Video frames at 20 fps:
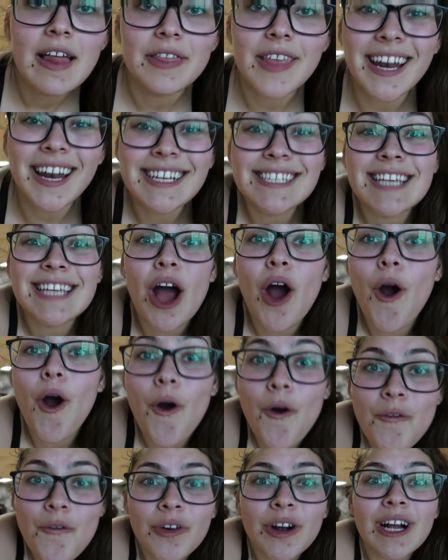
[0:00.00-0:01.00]
That is
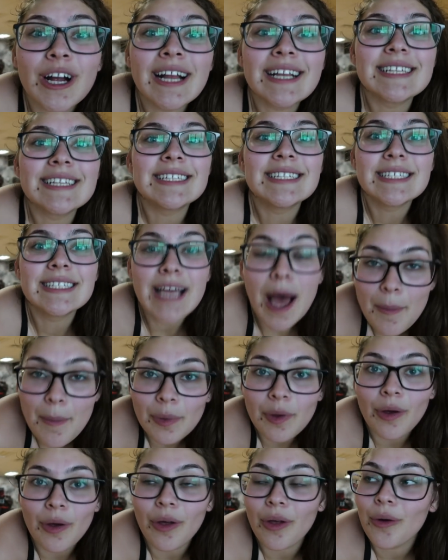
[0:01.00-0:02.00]
over
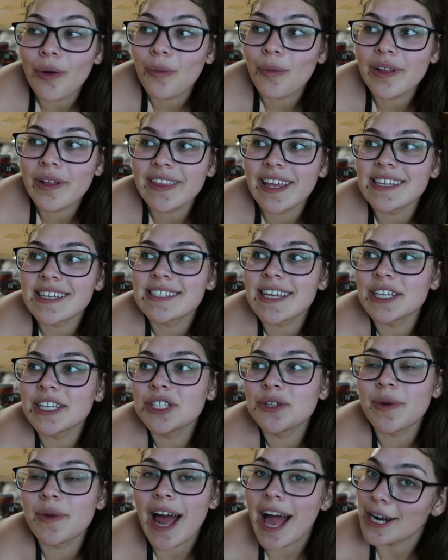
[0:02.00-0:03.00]
double what they said
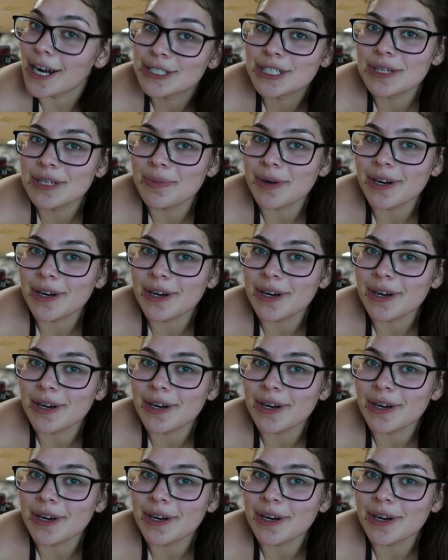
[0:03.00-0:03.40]
you would actually